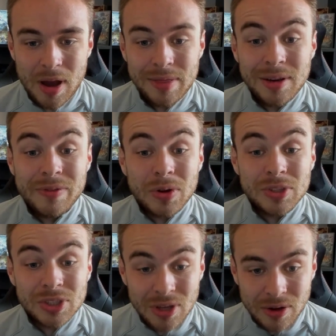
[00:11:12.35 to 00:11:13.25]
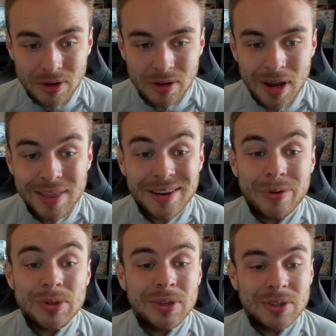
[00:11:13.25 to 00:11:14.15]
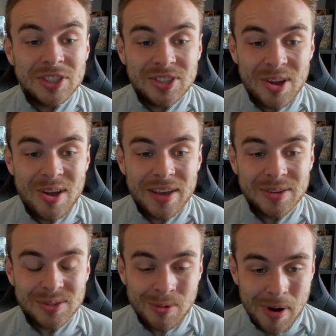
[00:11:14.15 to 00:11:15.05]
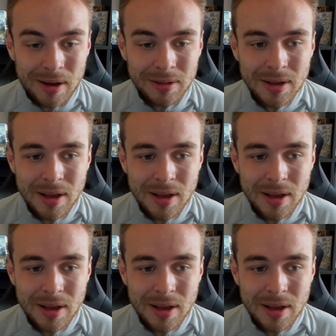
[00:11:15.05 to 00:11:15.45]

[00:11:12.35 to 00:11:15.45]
and then you've got Son, and then you've also got Sterling as well.